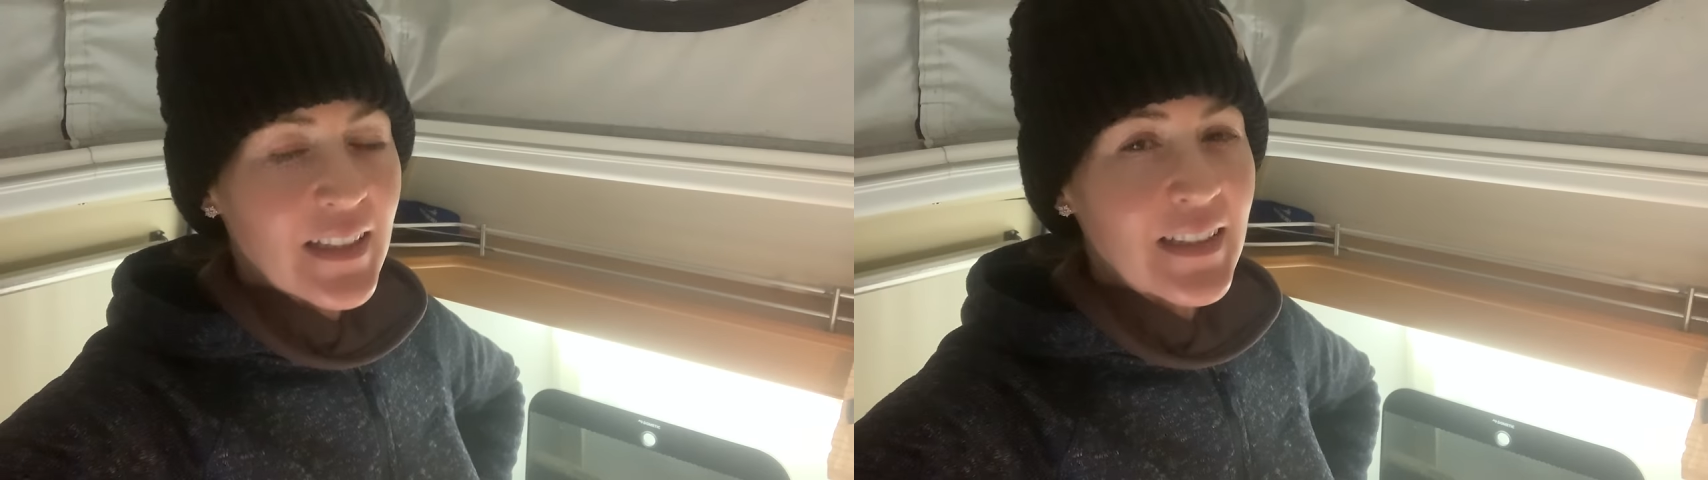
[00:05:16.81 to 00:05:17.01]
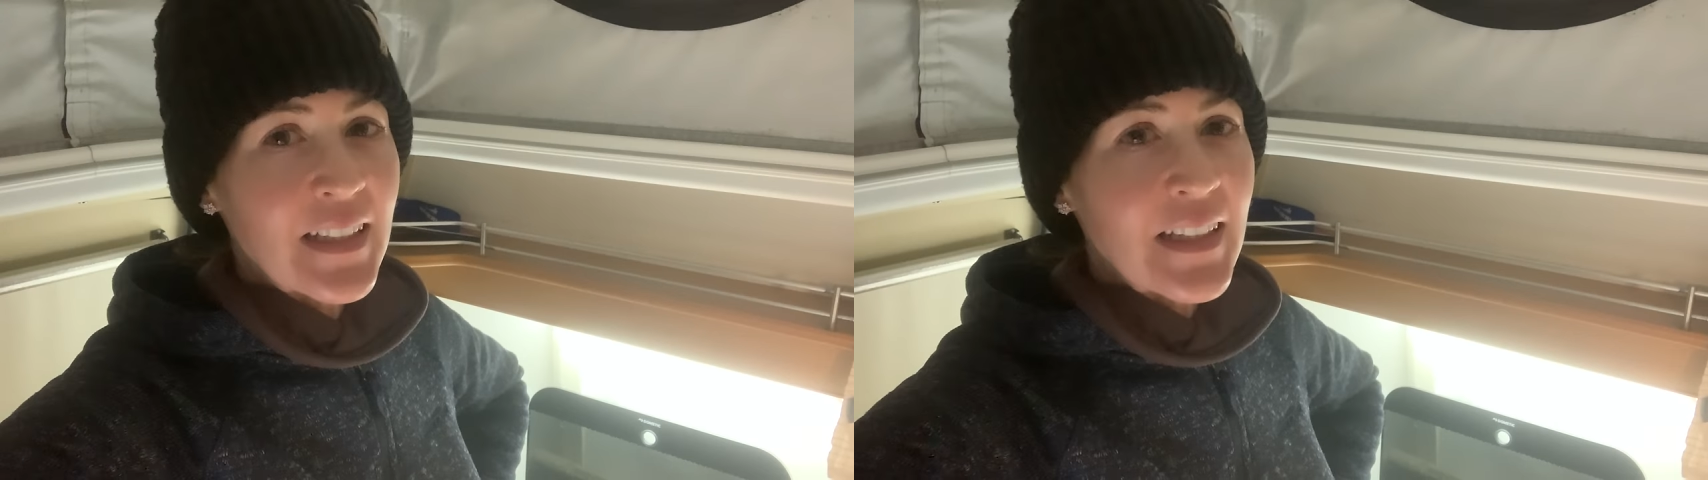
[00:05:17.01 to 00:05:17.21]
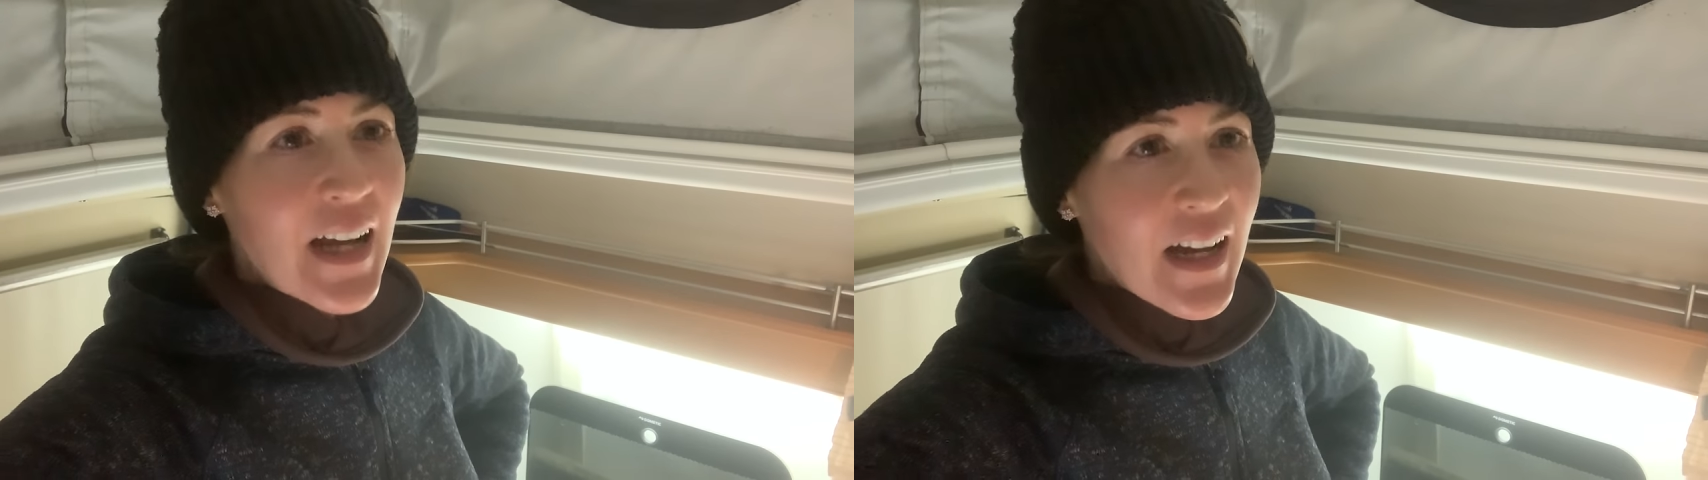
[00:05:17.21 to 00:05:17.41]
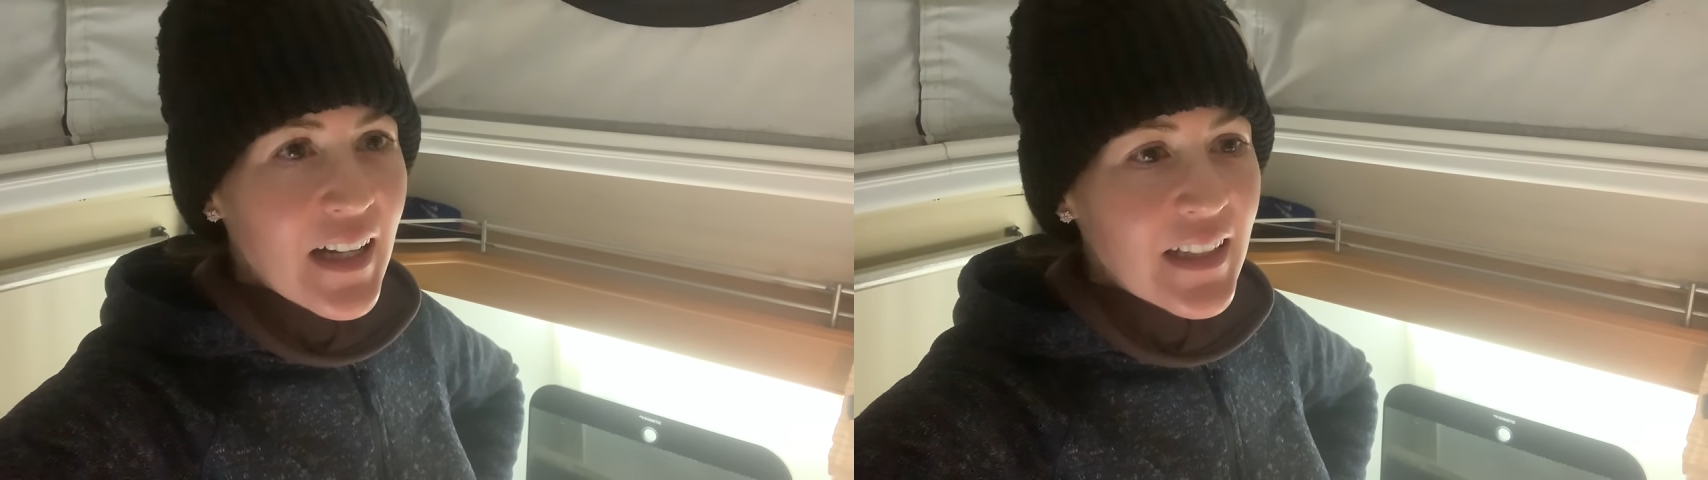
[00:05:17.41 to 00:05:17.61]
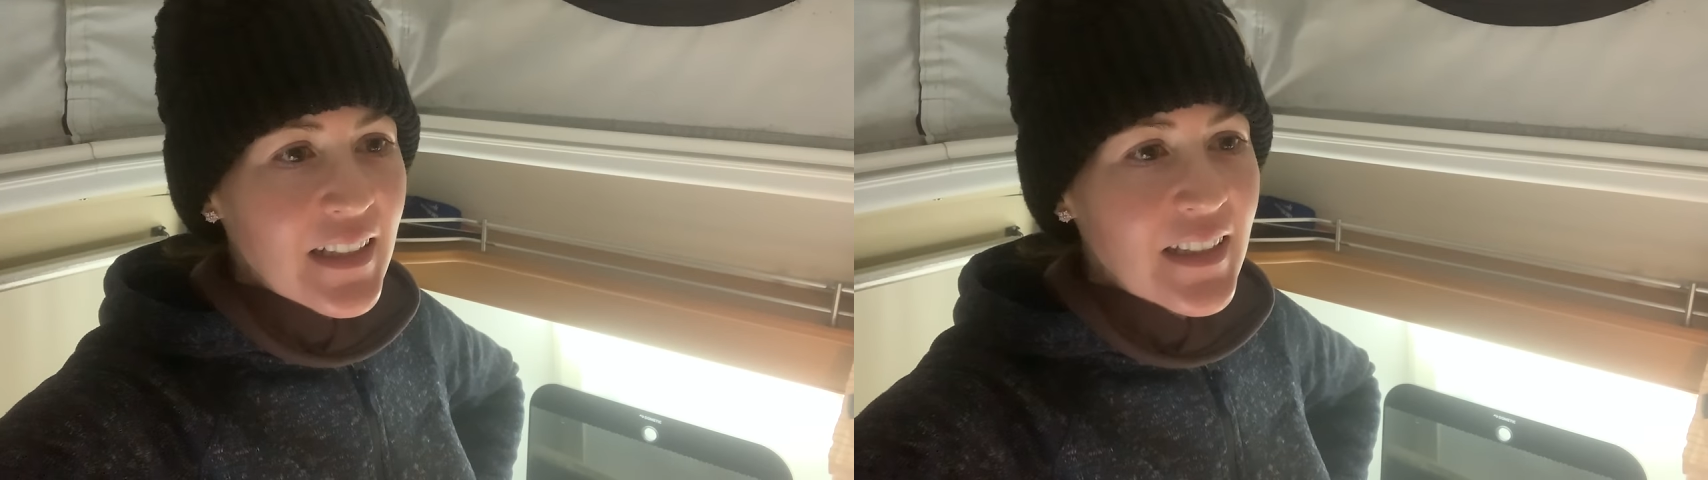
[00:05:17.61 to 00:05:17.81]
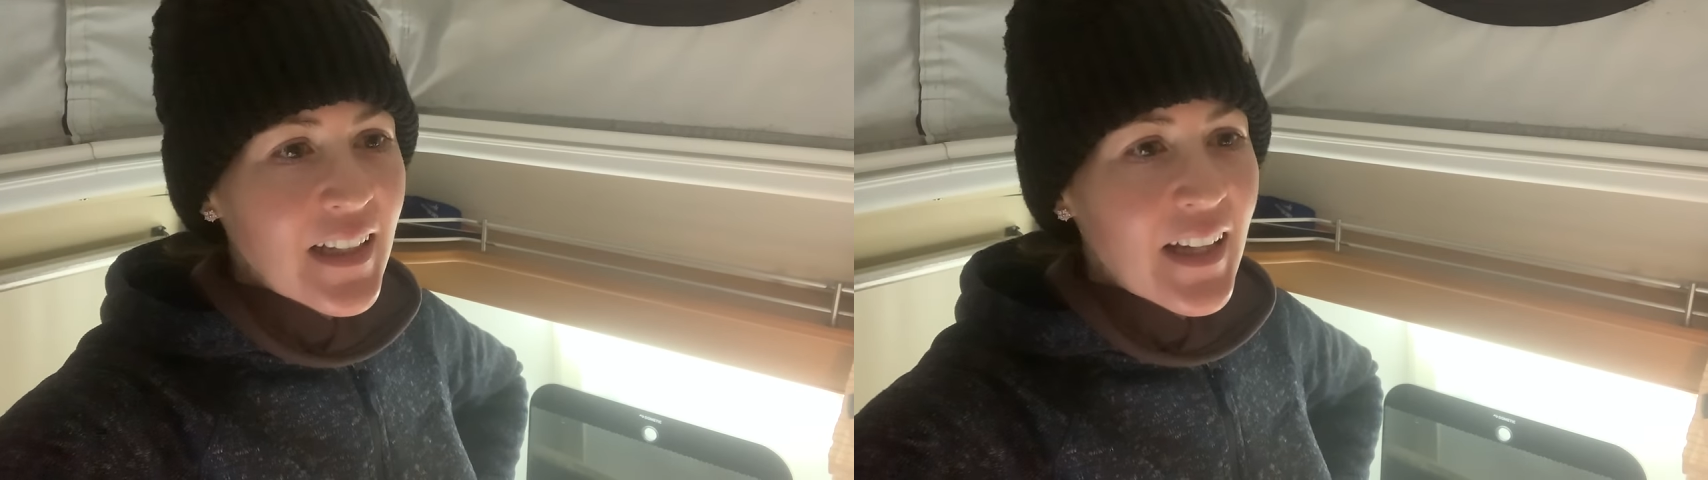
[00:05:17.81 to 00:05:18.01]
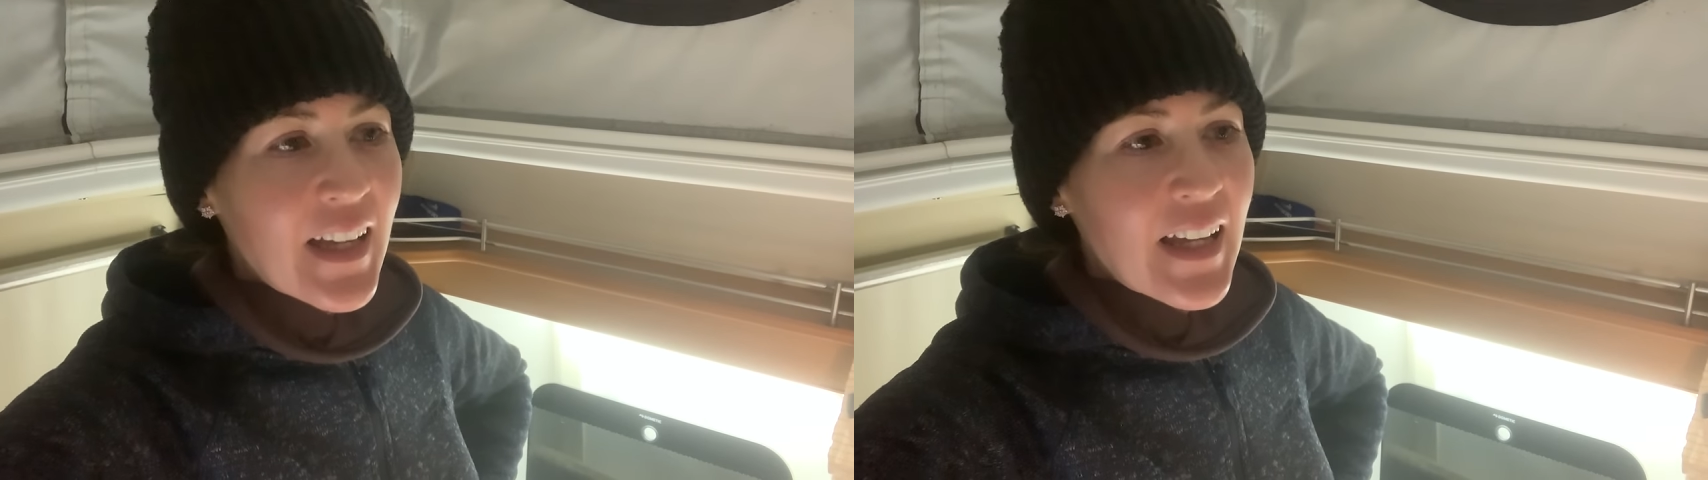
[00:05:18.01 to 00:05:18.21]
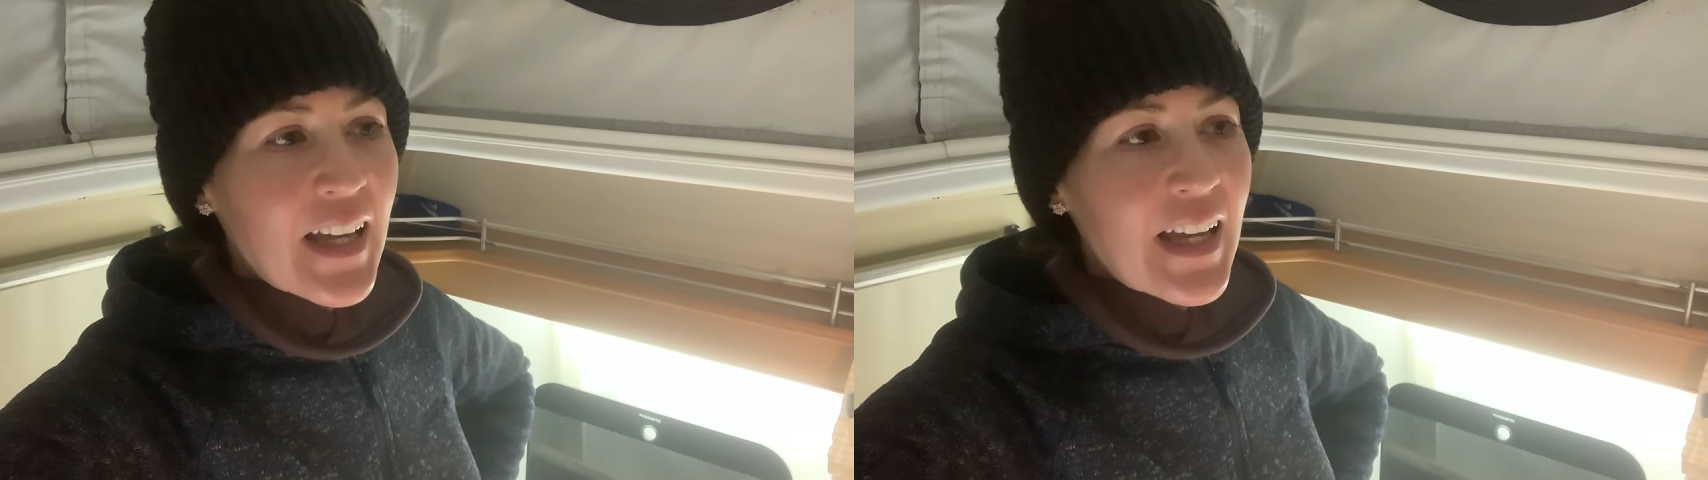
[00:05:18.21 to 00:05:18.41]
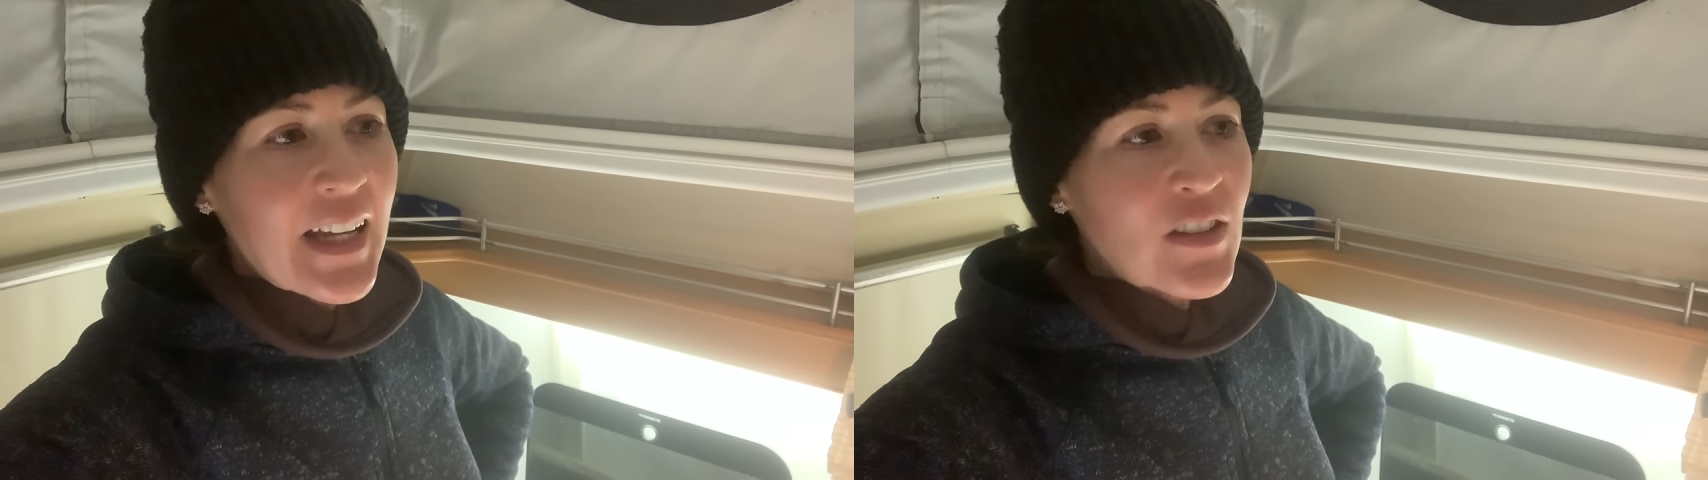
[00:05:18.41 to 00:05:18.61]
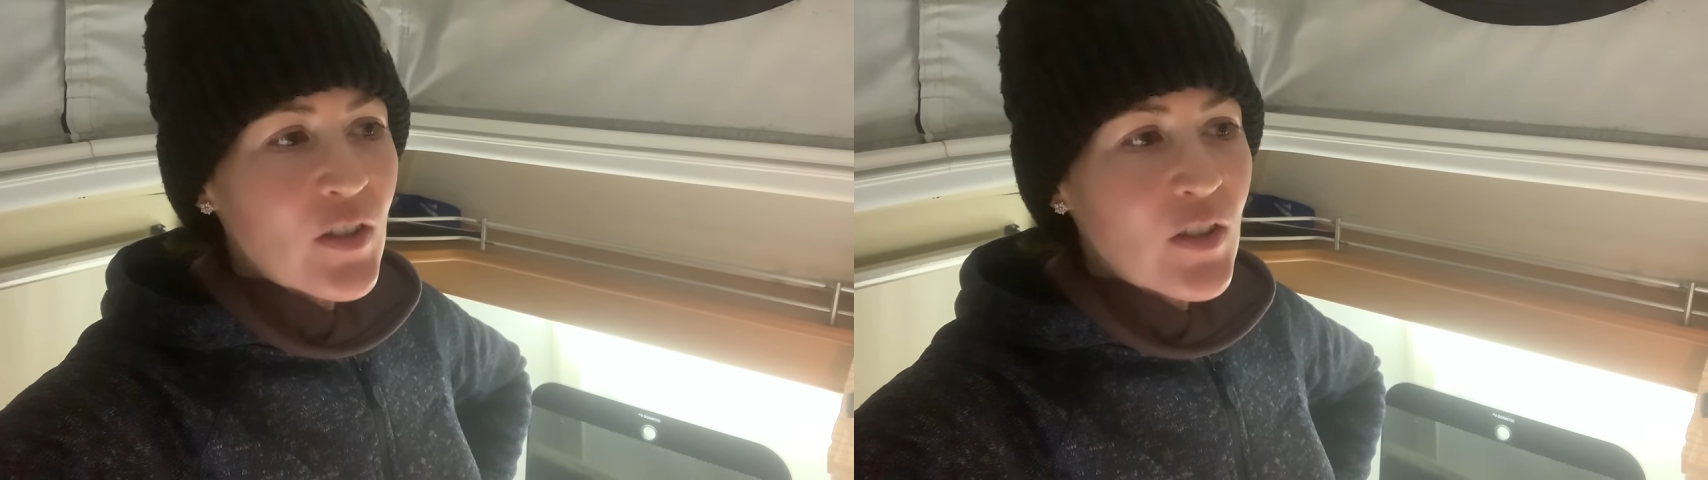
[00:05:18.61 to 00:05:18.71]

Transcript: Tonight it's